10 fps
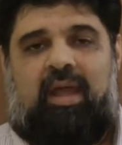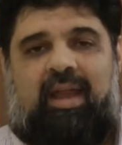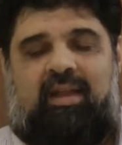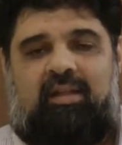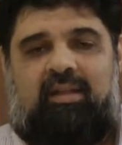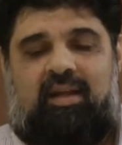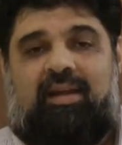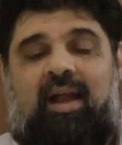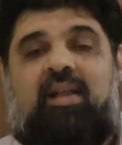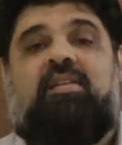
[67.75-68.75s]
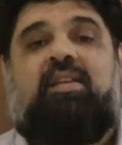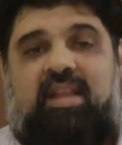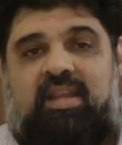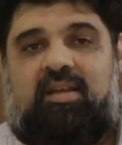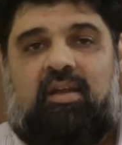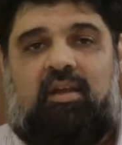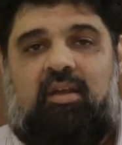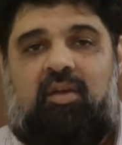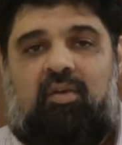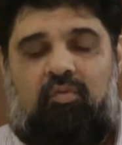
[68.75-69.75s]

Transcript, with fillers: and the cult leader